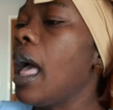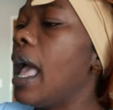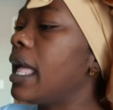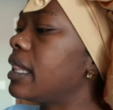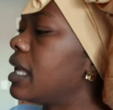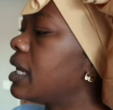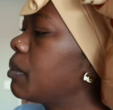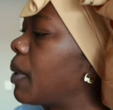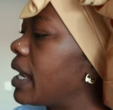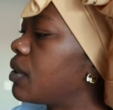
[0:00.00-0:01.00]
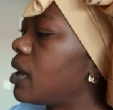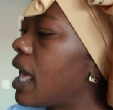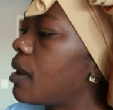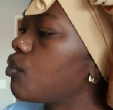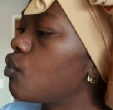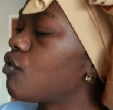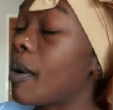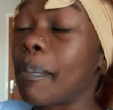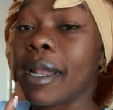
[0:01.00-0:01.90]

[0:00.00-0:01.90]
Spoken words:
and then ibali will I move up.